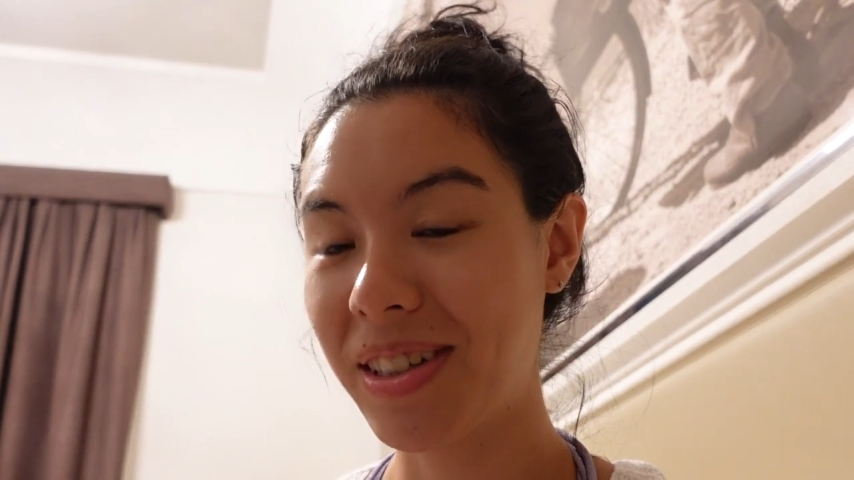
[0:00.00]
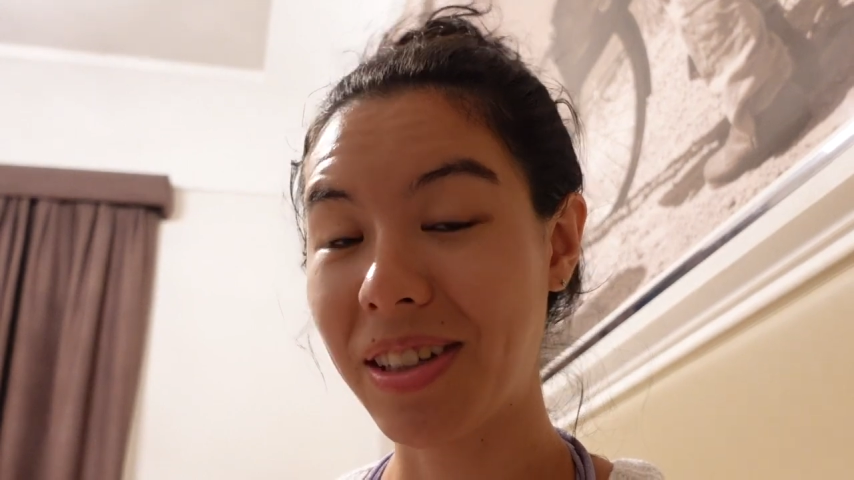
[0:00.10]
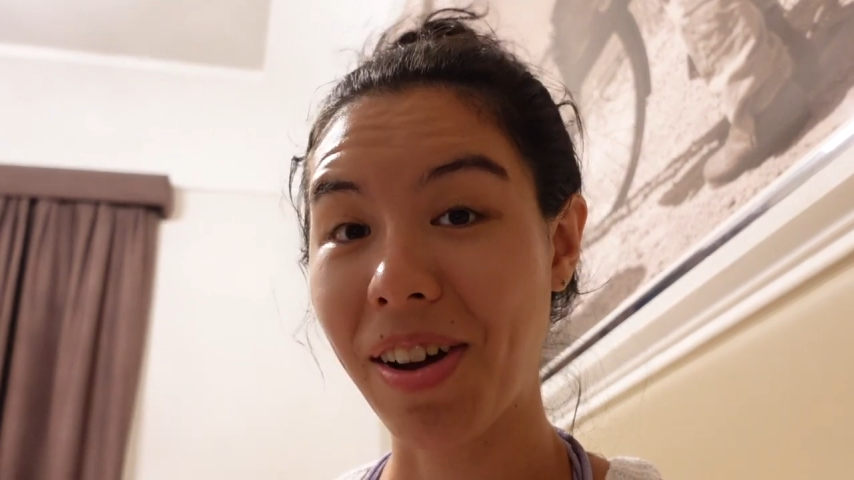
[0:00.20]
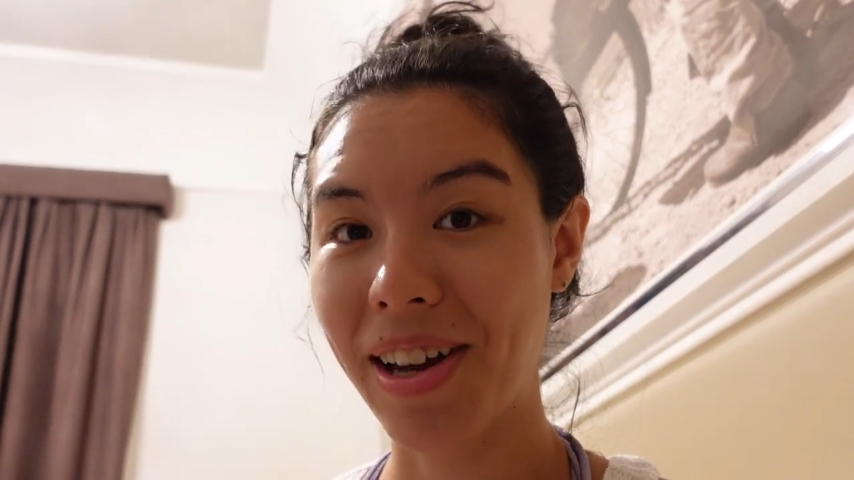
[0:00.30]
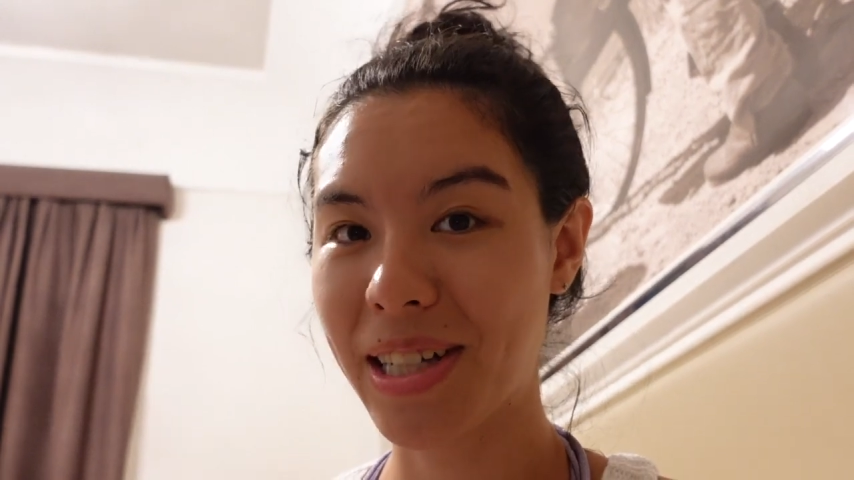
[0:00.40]
Did
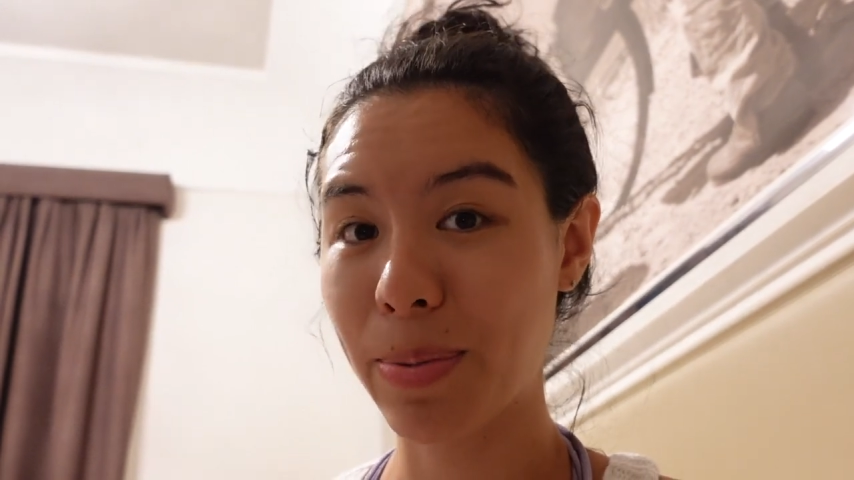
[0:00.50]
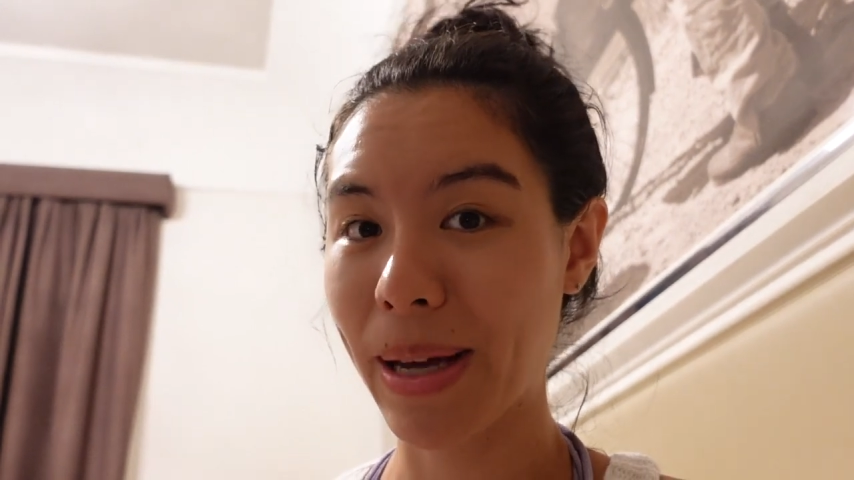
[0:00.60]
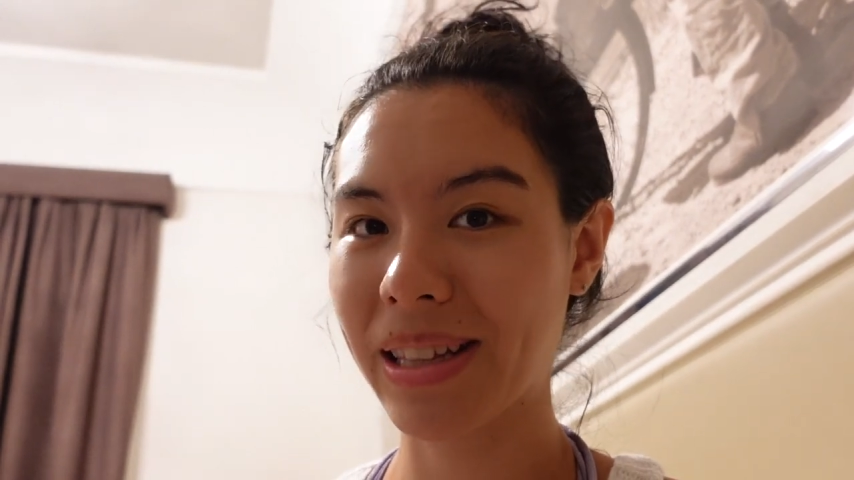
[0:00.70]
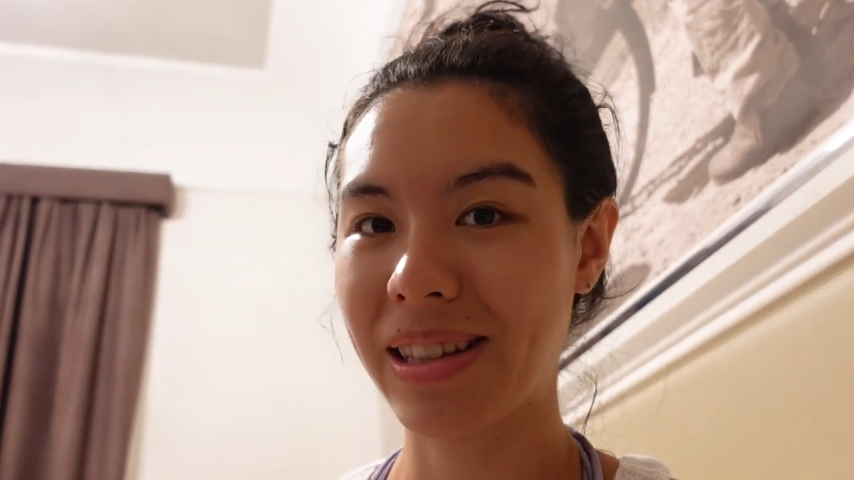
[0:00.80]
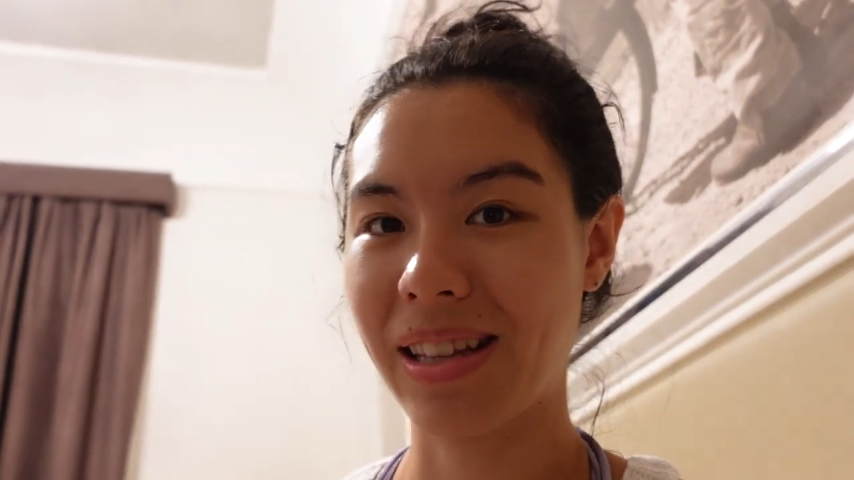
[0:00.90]
not
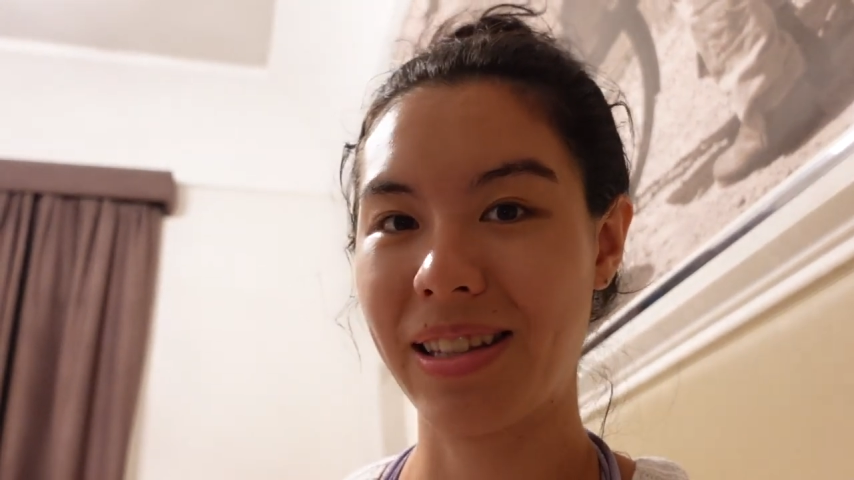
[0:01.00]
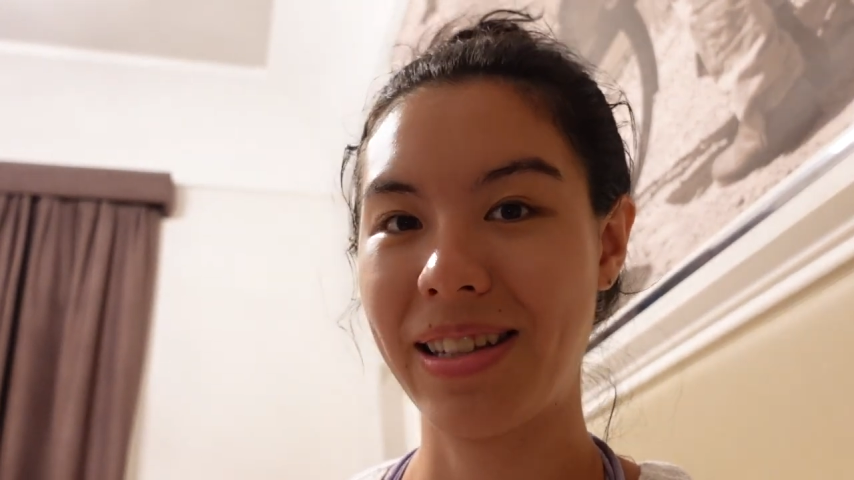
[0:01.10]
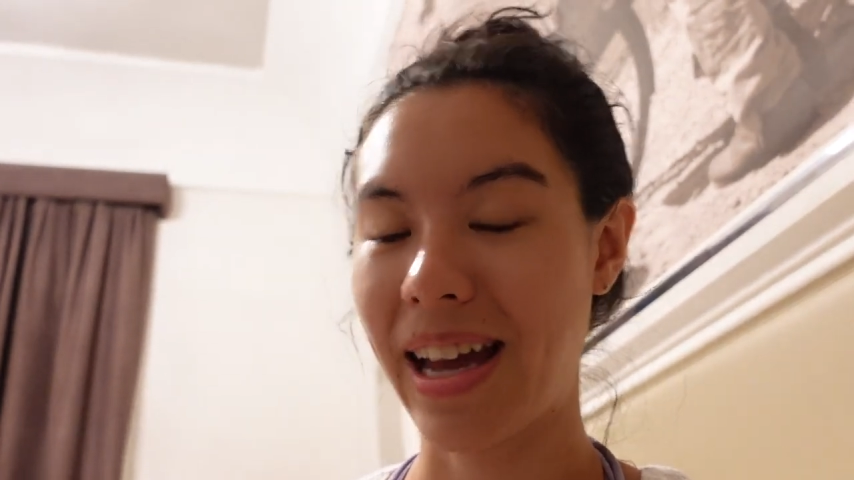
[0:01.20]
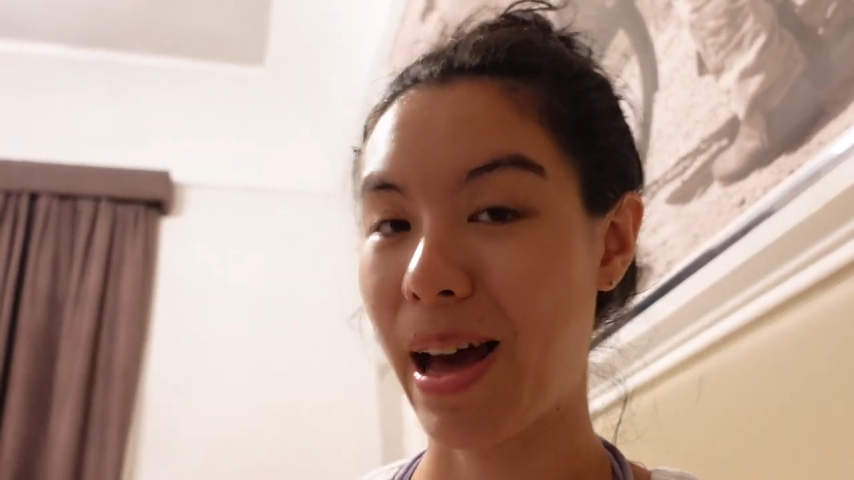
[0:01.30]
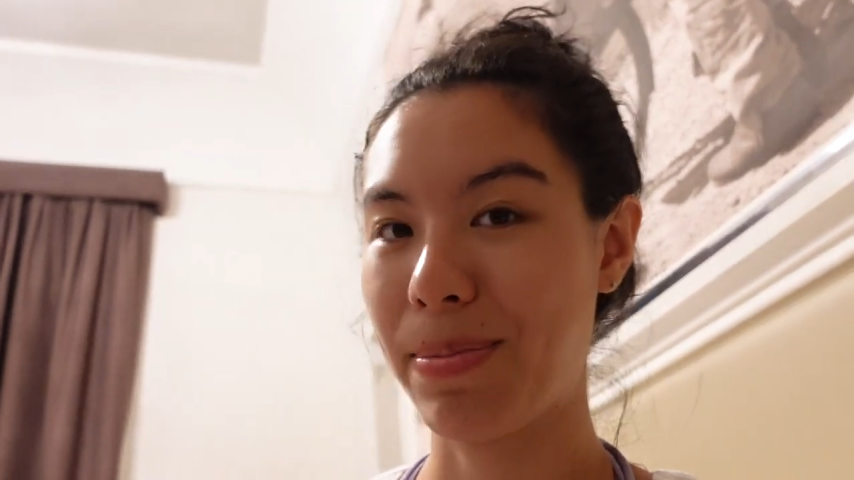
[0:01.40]
expect this
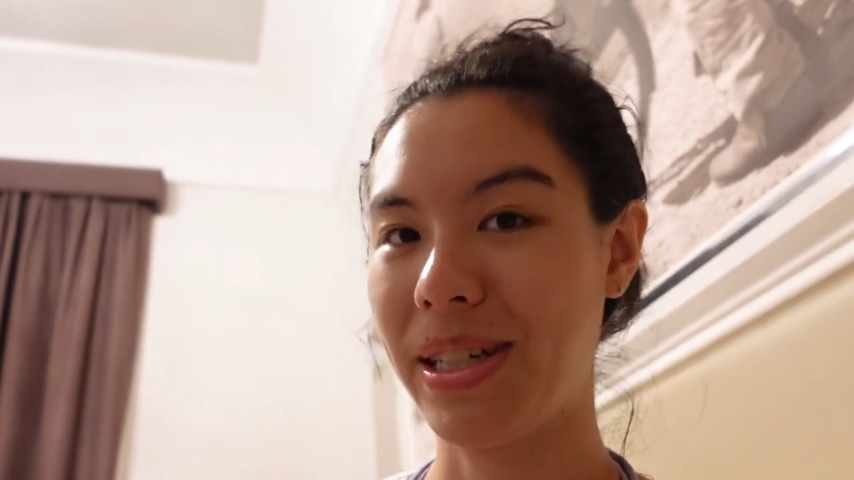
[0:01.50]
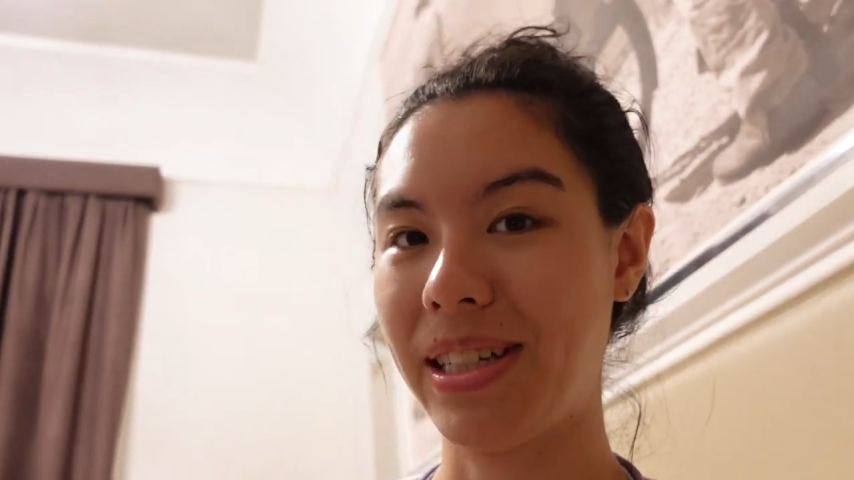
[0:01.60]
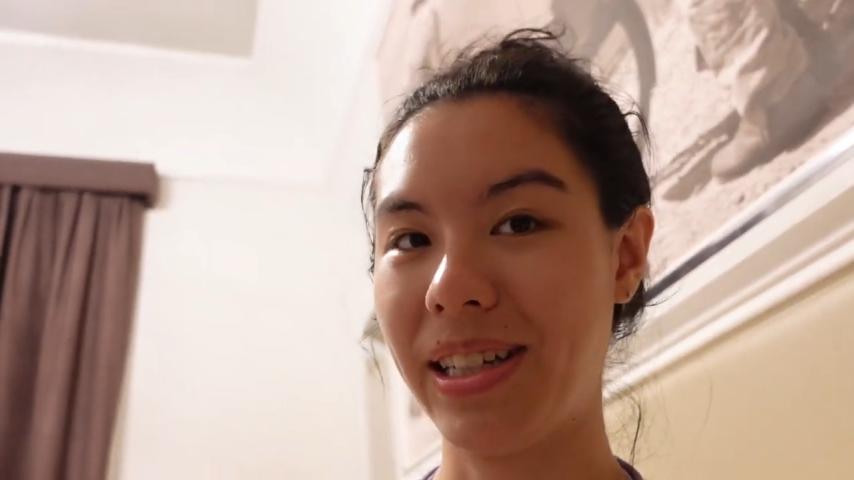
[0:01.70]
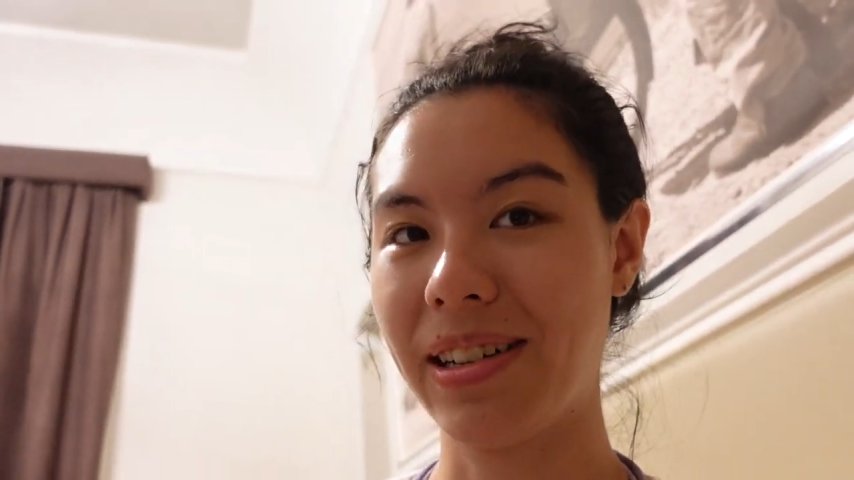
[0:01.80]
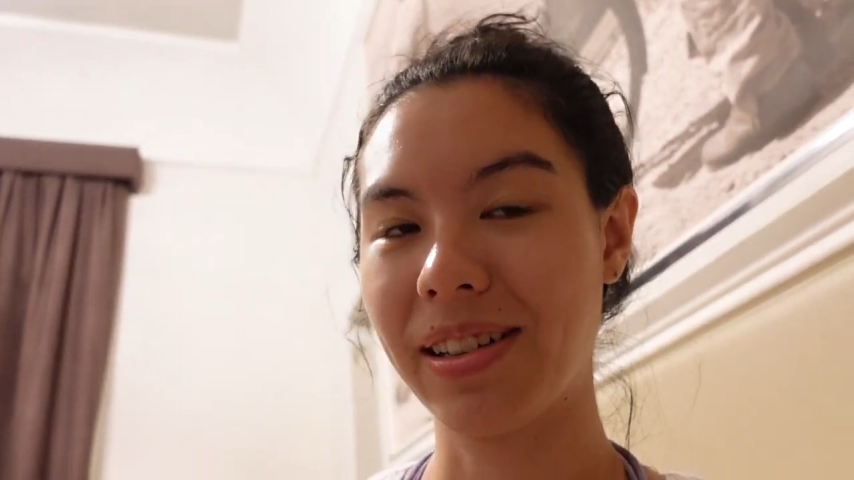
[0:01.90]
to happen
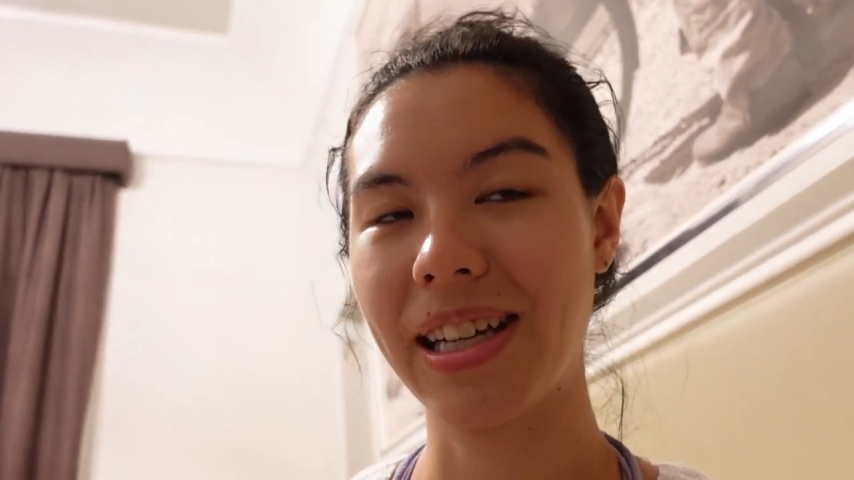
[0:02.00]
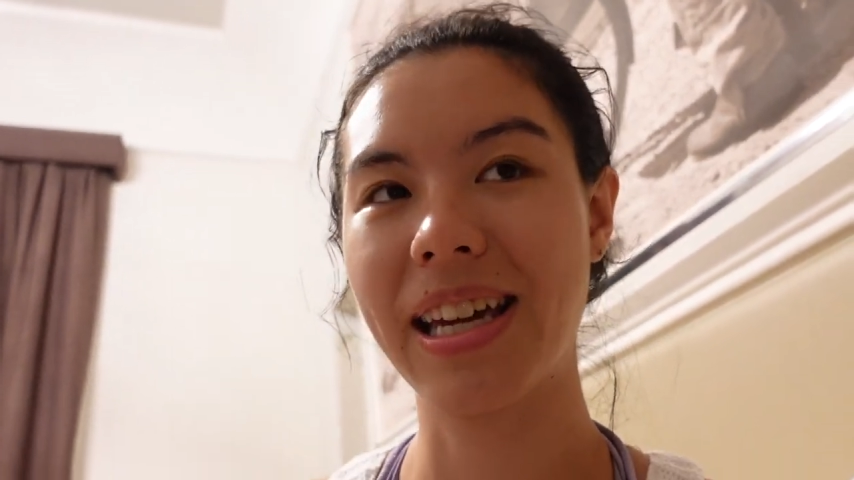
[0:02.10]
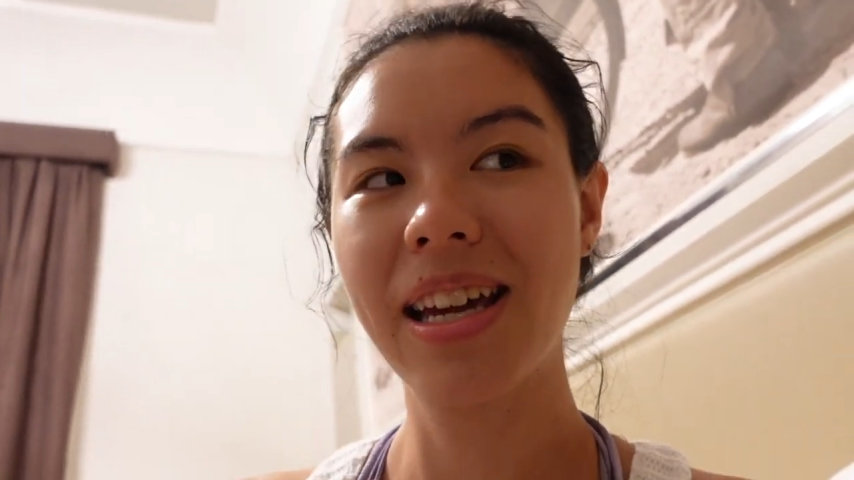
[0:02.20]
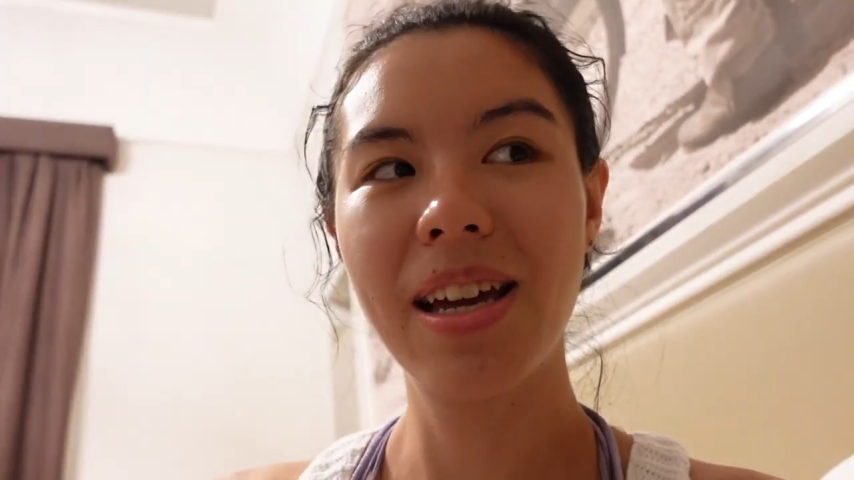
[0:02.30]
in Italy.